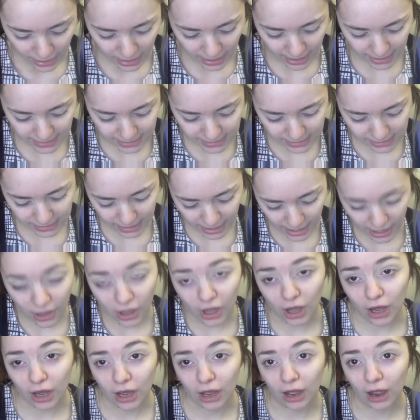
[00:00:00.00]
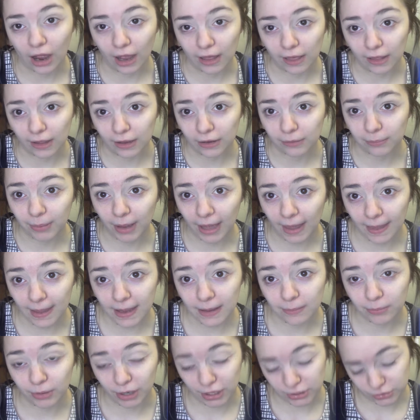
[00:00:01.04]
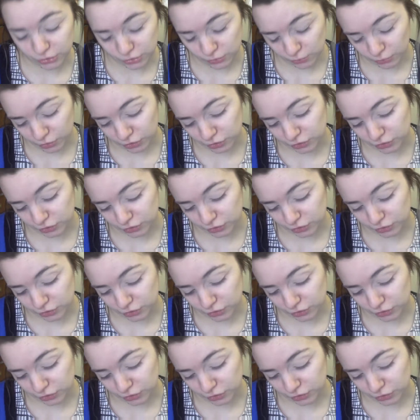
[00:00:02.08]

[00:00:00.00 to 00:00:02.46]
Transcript: I didn't get her highlighter palette, but I do want